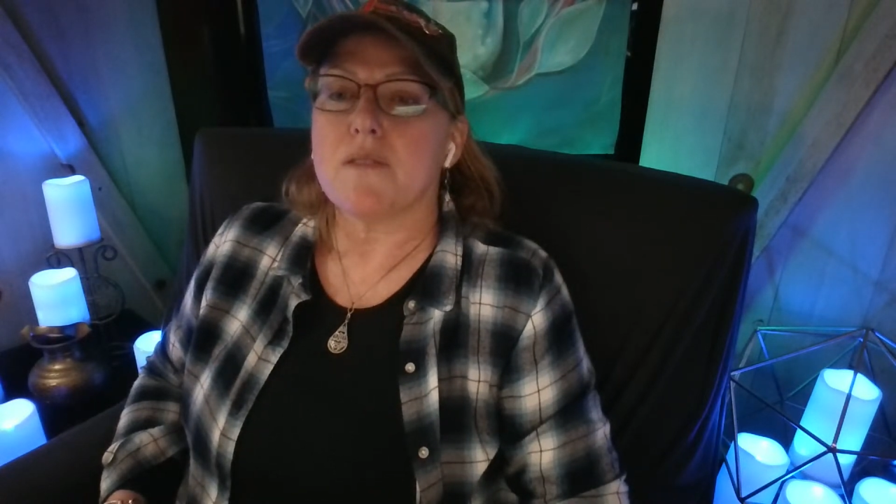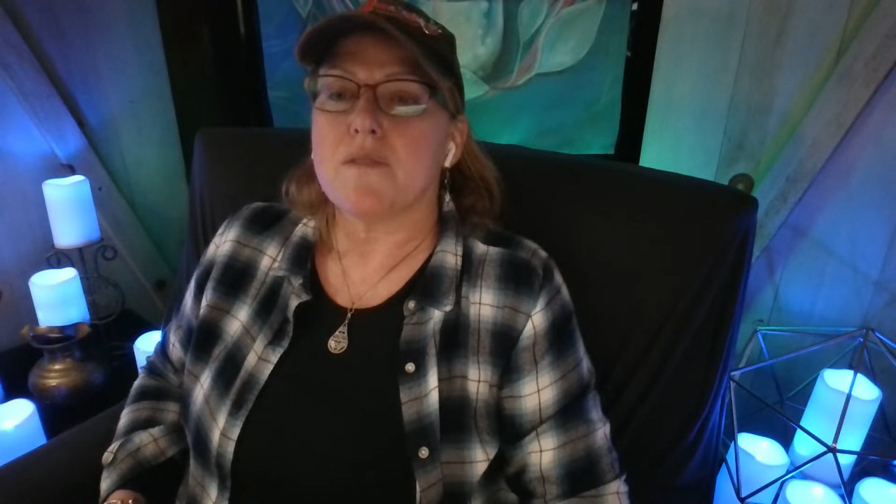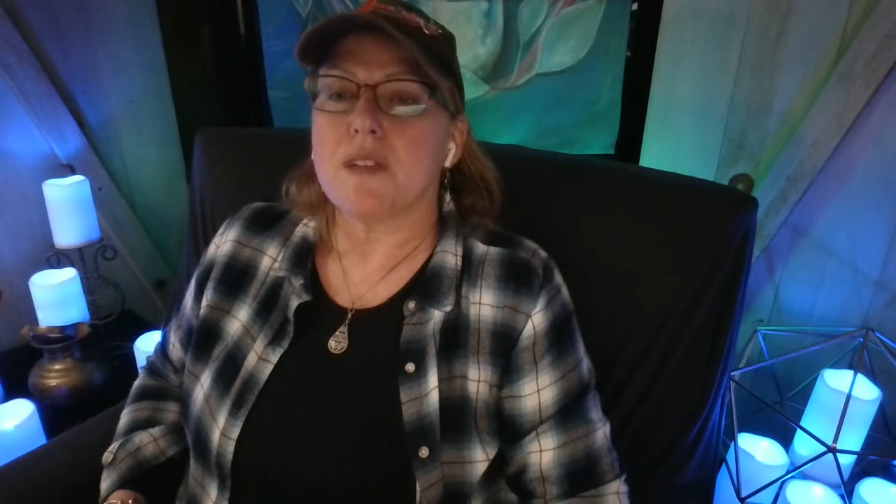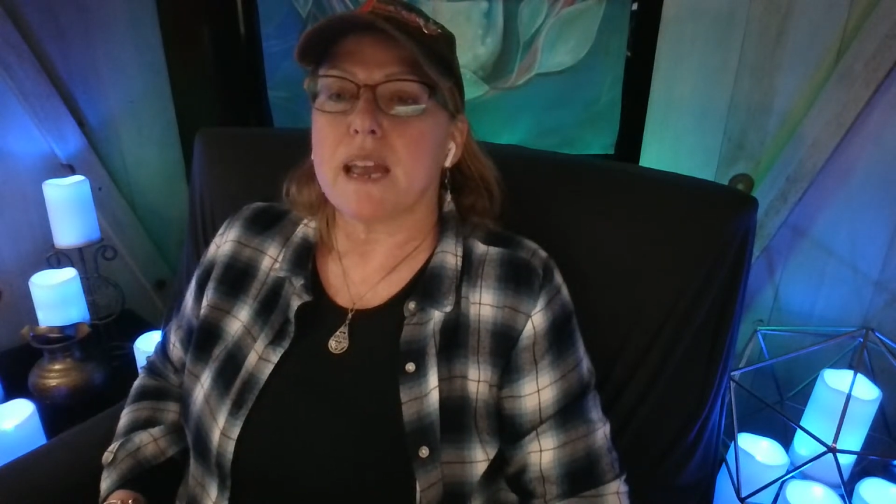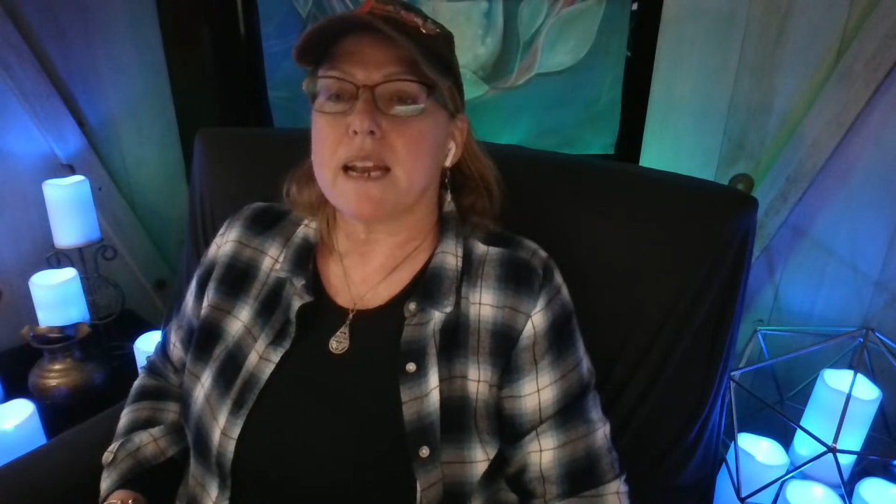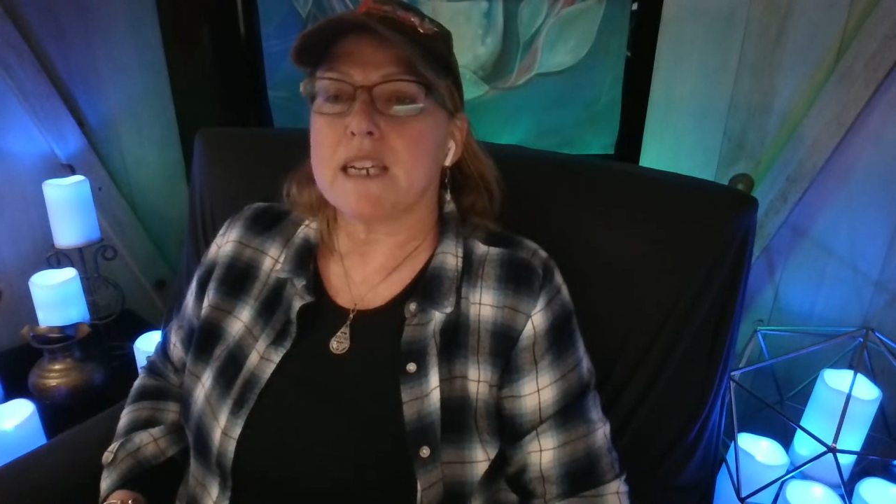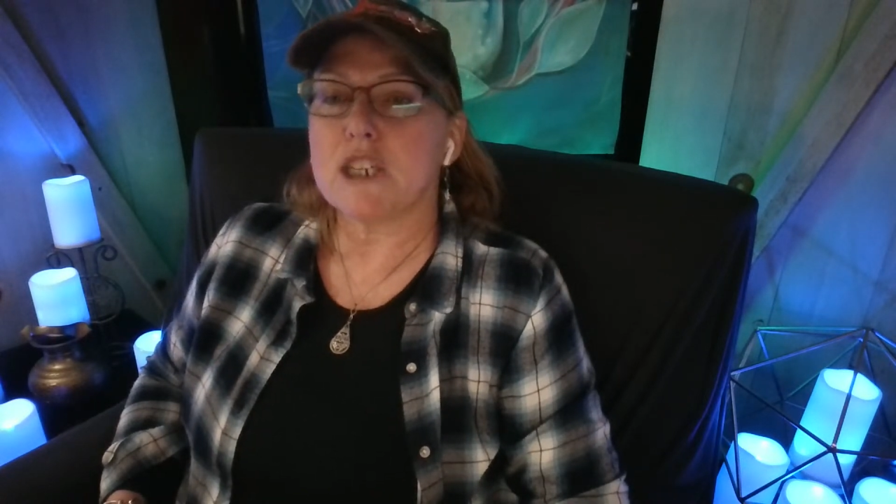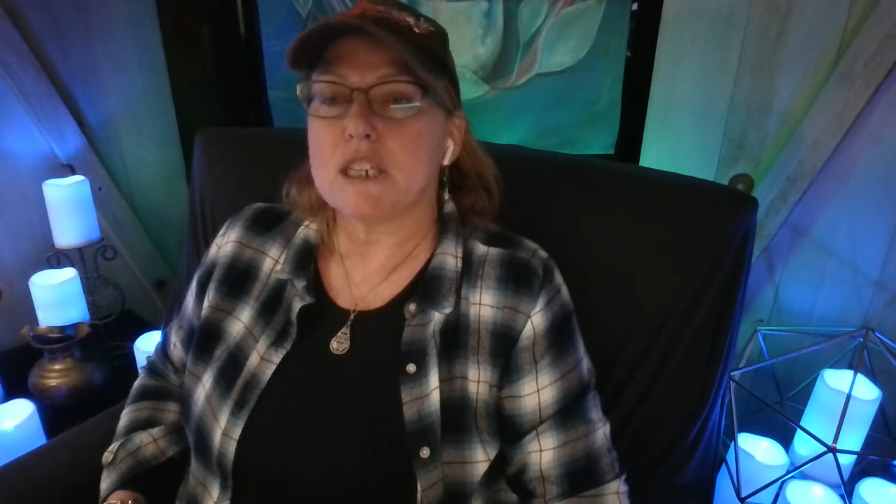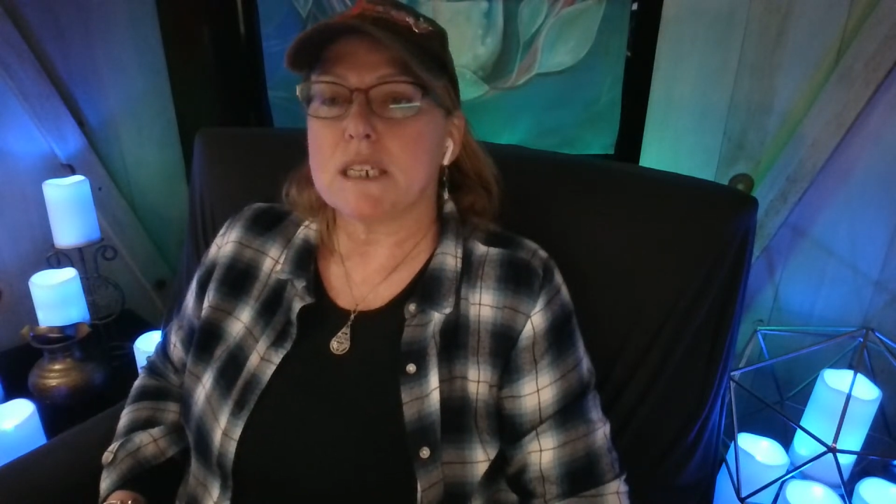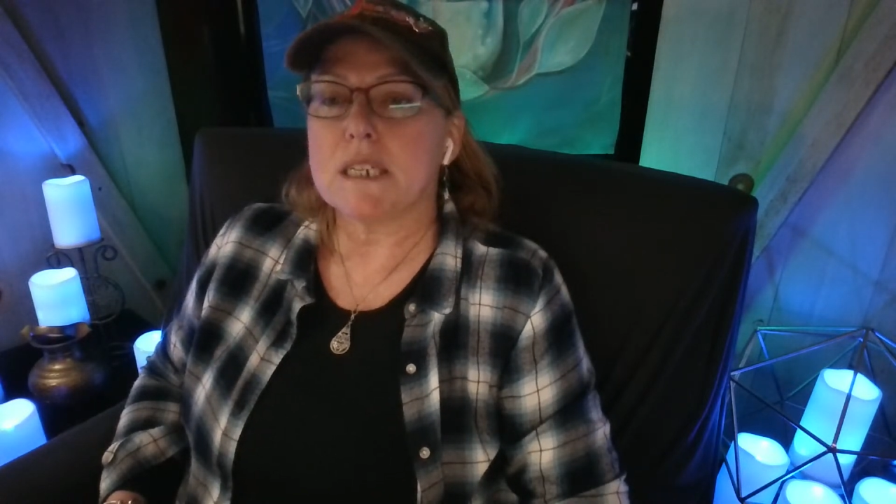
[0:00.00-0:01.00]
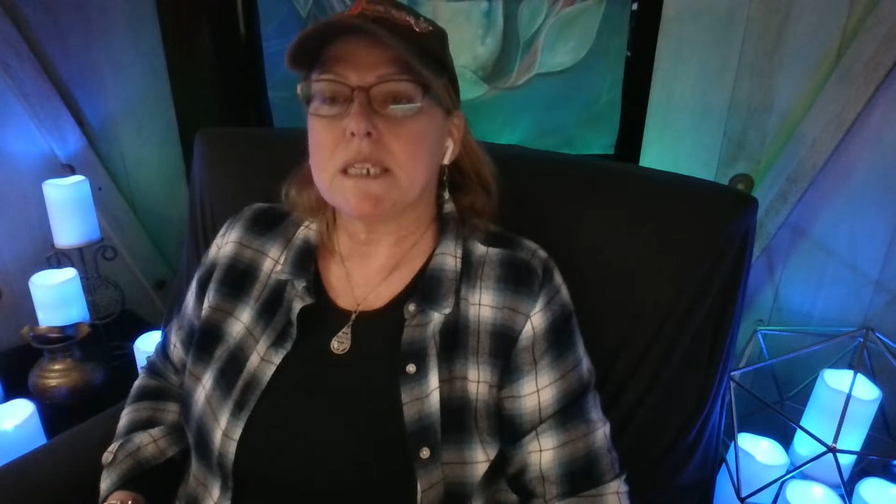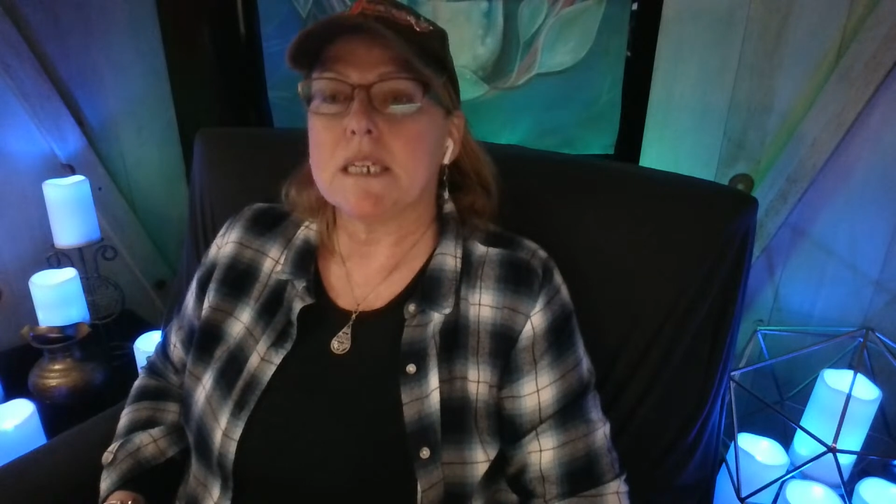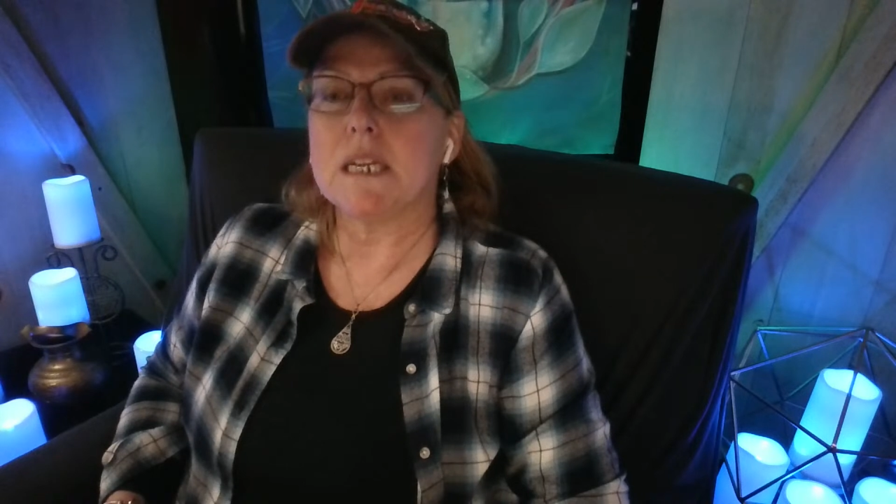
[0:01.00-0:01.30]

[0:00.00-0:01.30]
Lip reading: The Vanishing.